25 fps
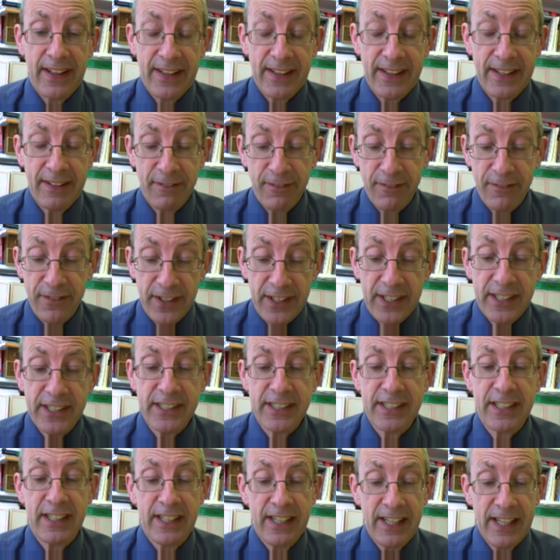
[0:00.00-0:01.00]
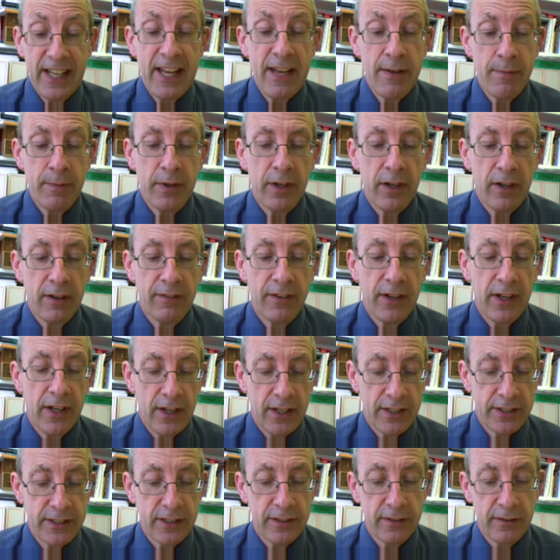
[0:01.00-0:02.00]
the first limb of
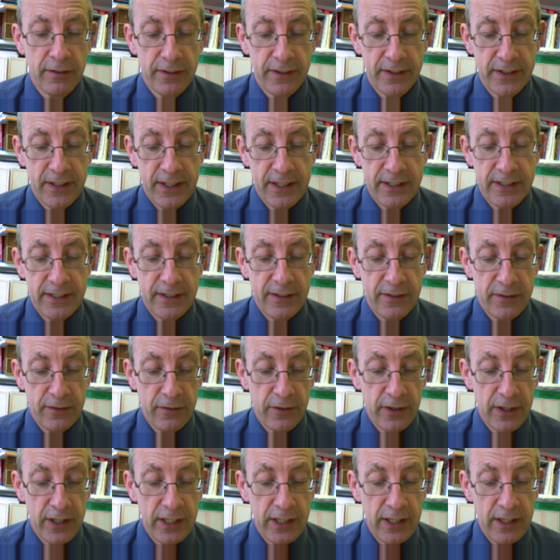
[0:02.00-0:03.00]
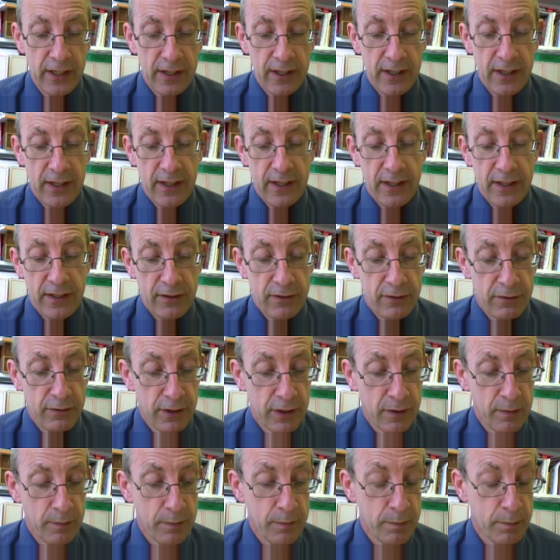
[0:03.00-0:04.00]
Article
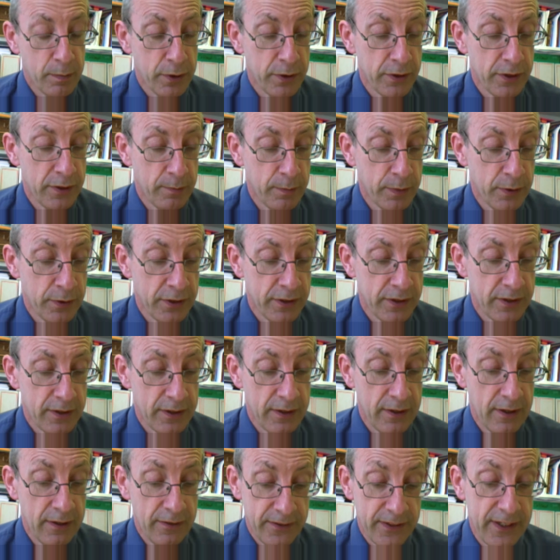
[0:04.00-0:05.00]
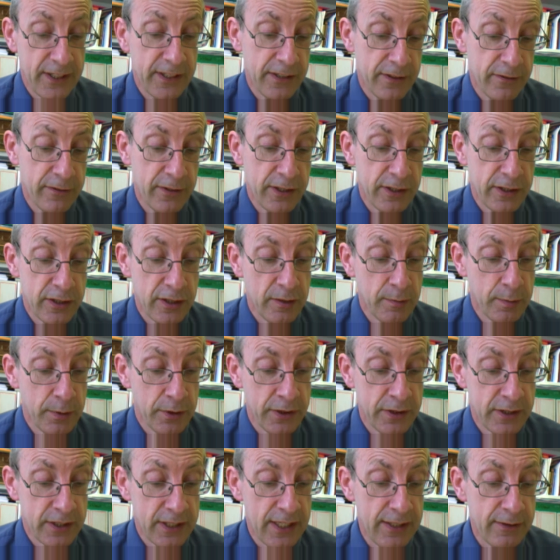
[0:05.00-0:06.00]
33.2
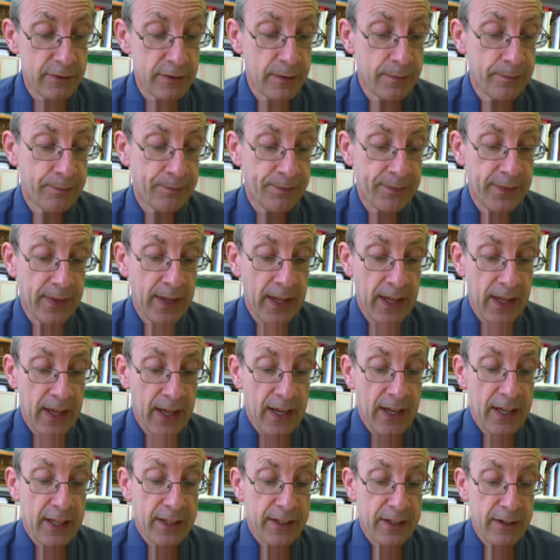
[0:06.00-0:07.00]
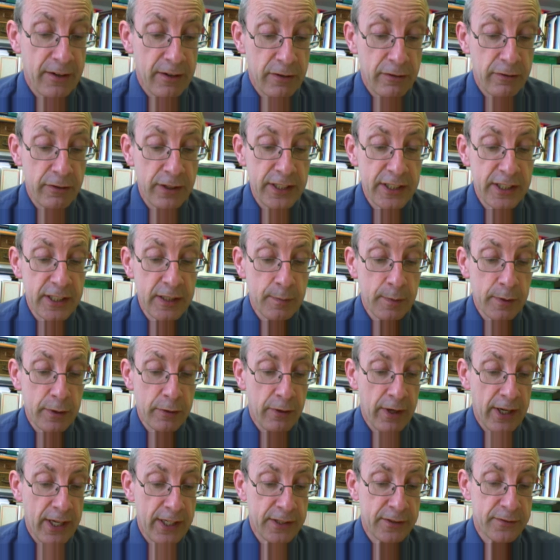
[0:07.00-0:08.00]
points out, there are reasonable
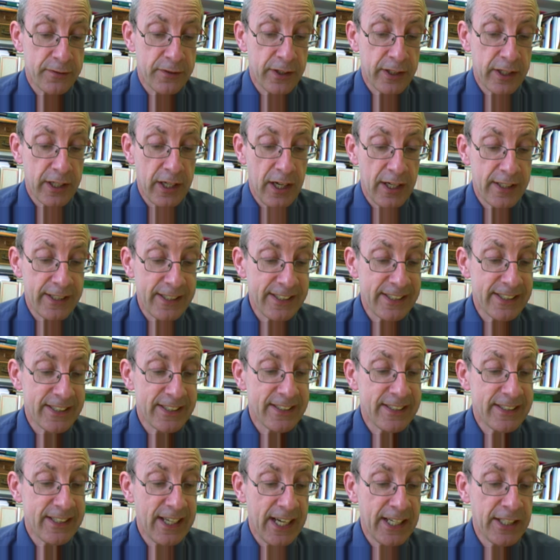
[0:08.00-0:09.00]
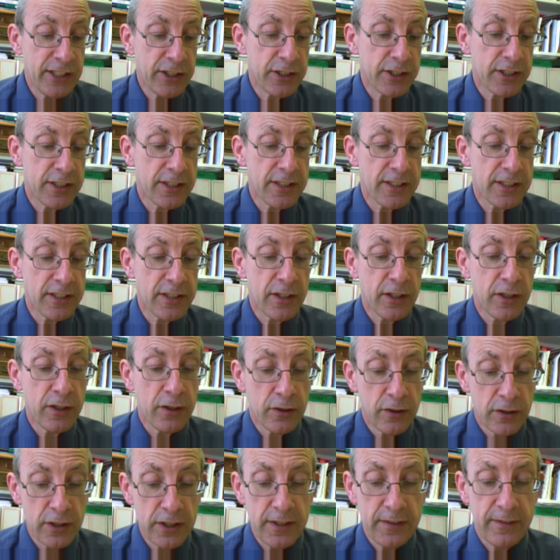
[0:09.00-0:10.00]
grounds for regarding as a danger to the
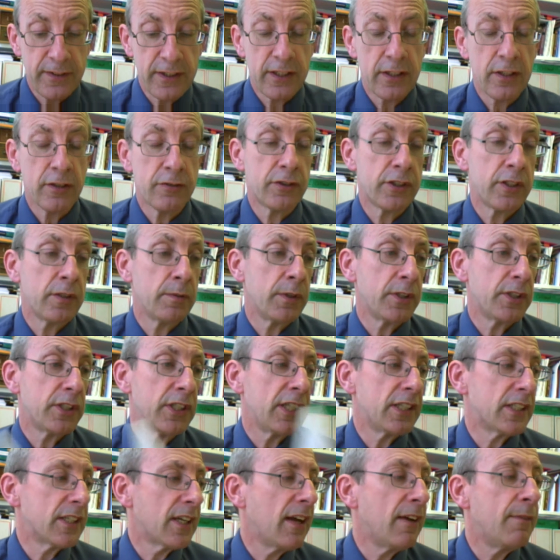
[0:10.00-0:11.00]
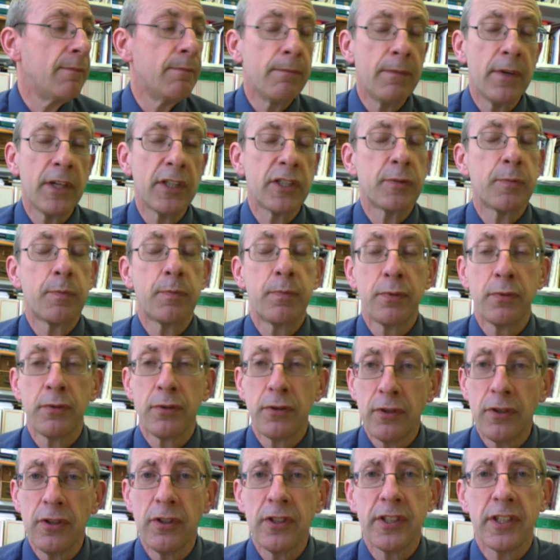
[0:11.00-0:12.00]
security of the country in which it is. A much
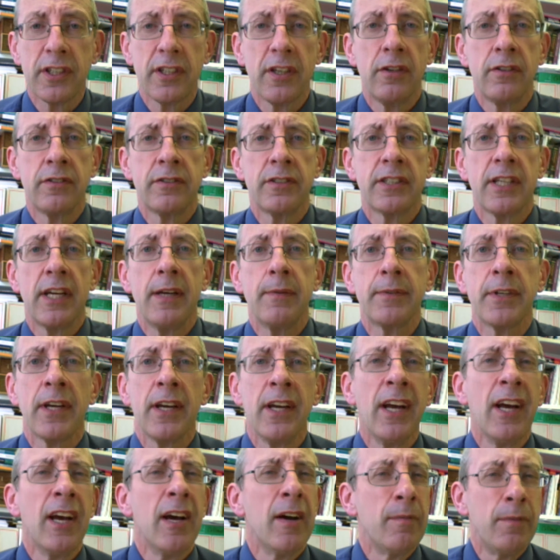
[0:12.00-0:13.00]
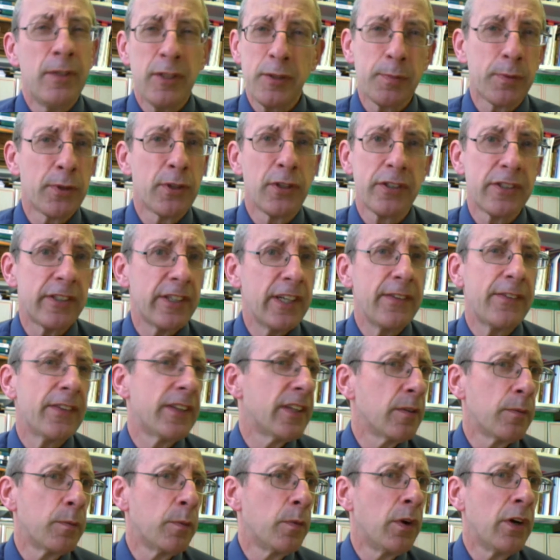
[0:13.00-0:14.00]
broader concept, much broader even
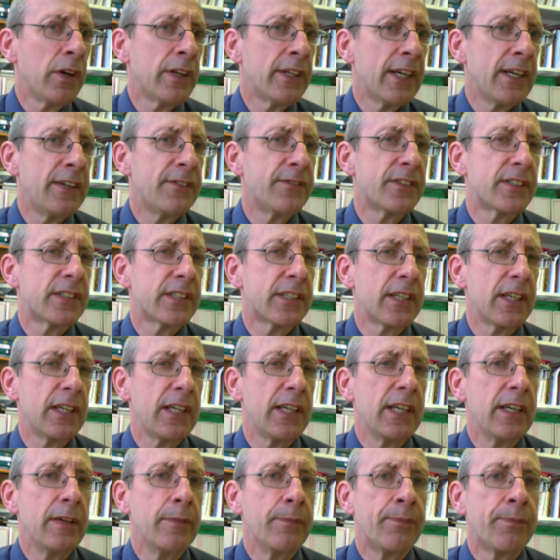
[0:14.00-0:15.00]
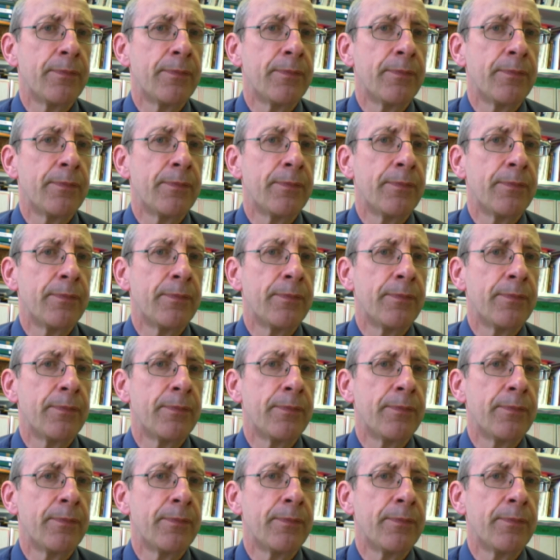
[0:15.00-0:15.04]
than 1FC.